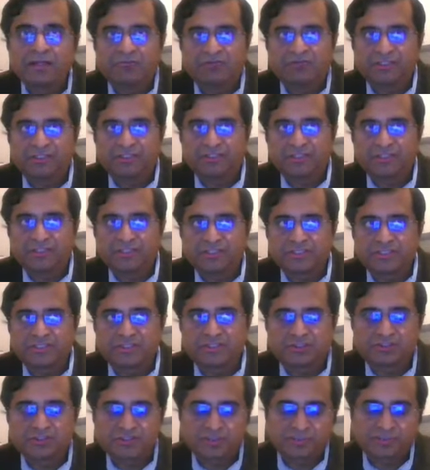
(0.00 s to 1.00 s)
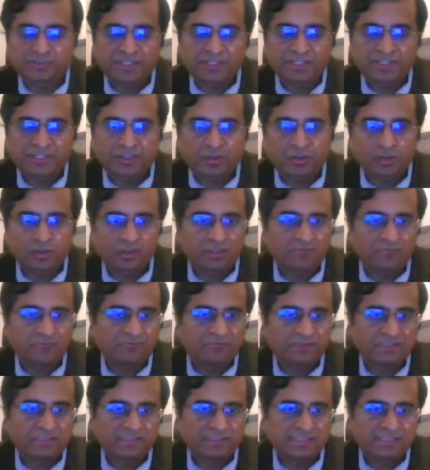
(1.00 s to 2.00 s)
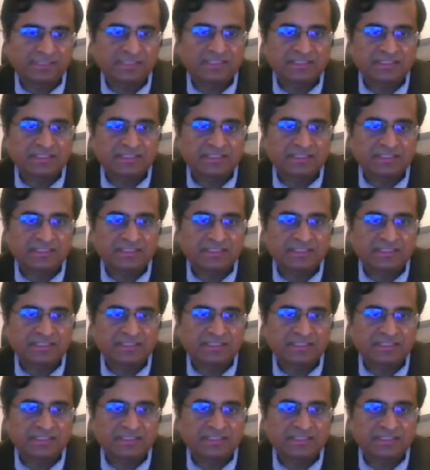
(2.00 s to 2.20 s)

whether it is reciprocating rod lift wells,